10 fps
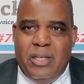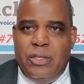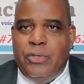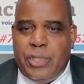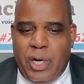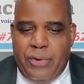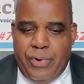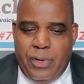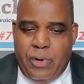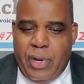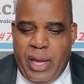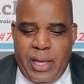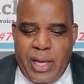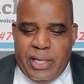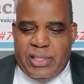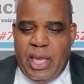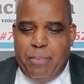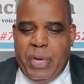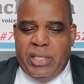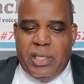use 100, okay? Same
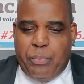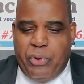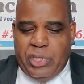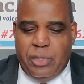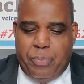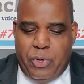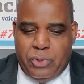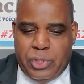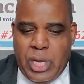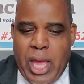basic principles.